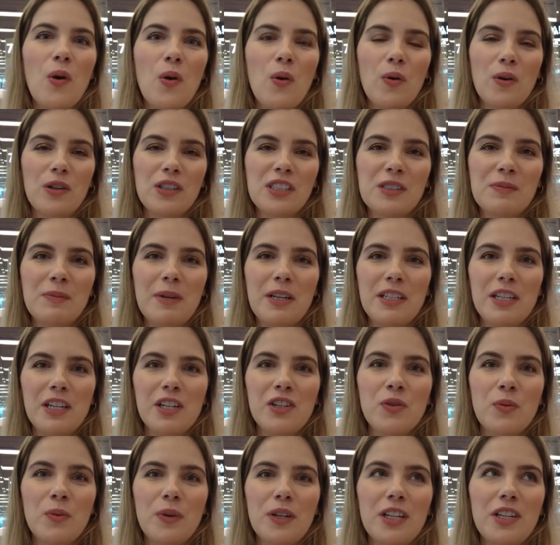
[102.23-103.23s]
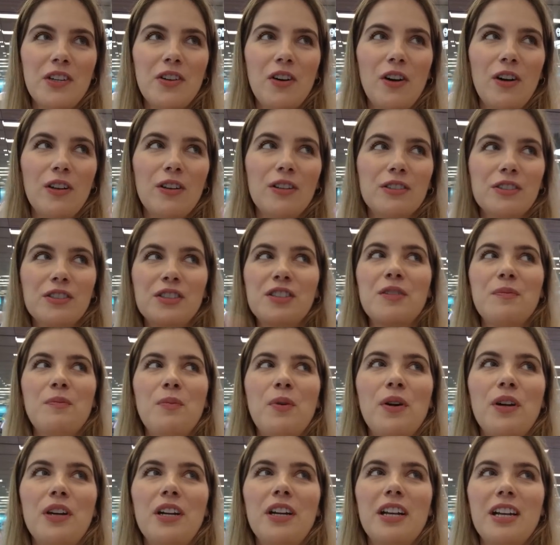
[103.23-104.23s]
or spending $20 to
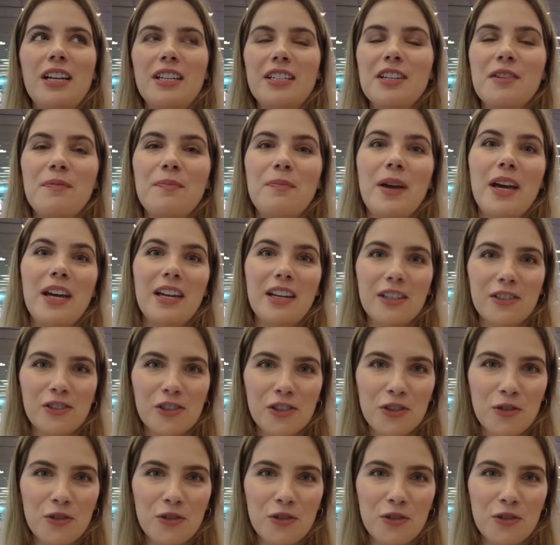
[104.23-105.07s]
put it into baggage